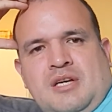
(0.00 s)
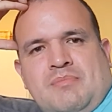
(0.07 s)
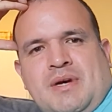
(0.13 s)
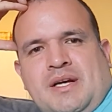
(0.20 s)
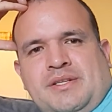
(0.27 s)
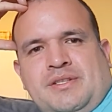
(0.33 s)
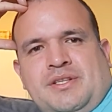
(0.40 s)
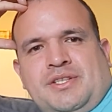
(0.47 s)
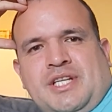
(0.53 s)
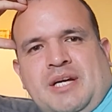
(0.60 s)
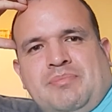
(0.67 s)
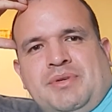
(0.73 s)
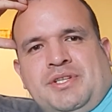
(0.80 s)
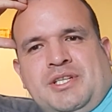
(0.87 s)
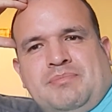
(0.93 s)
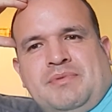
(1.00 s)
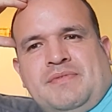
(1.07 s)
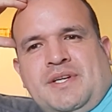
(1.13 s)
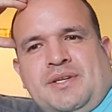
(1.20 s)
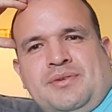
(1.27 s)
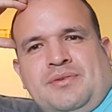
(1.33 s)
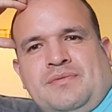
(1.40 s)
Imagine a championship in
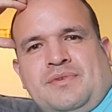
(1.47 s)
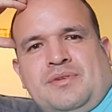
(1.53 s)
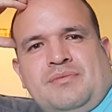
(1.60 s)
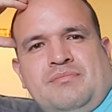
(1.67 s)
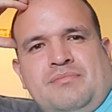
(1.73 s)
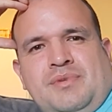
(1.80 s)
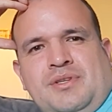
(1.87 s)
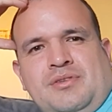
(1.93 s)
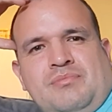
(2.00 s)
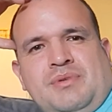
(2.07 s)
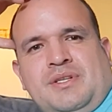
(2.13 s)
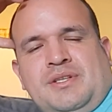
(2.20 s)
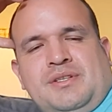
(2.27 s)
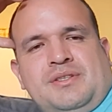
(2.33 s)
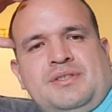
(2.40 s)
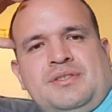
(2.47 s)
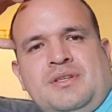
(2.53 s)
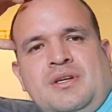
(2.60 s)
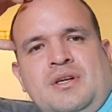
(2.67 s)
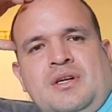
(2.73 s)
Vancouver, because